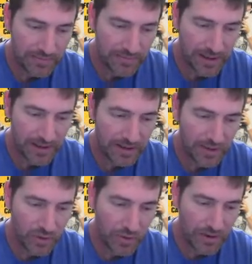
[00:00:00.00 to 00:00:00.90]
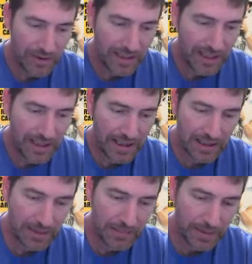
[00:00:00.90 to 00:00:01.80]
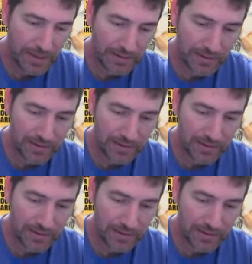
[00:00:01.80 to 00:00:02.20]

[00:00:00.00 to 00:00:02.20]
And Troy Dye, linebacker.